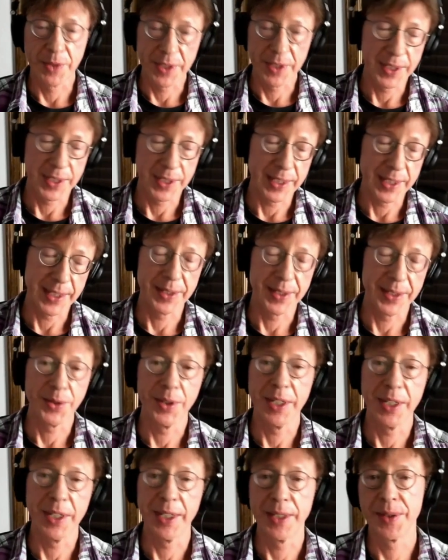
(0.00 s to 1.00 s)
listening
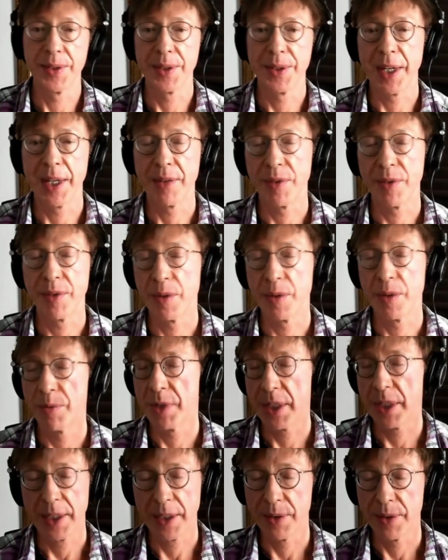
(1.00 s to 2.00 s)
to us,
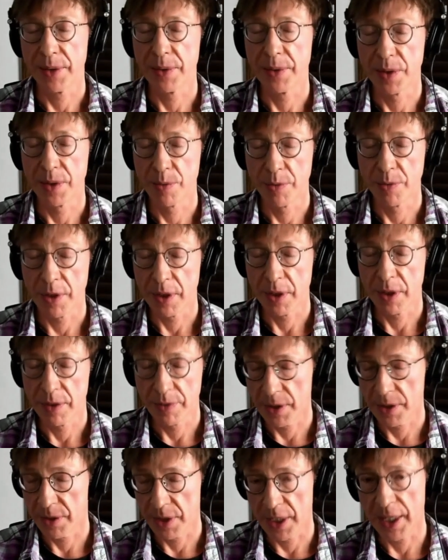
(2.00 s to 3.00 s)
everybody who is part of
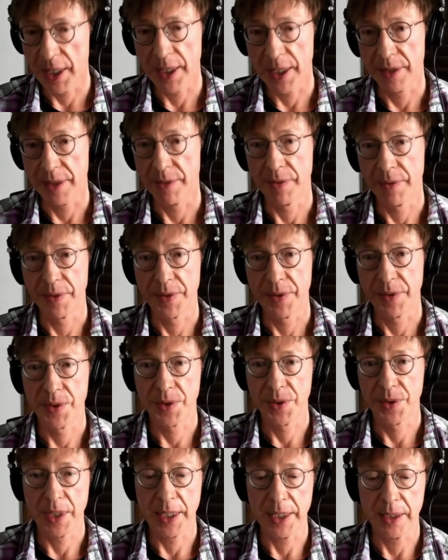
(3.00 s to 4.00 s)
our
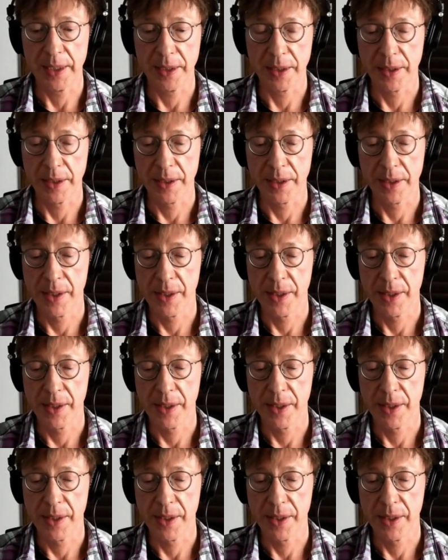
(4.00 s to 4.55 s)
lives, and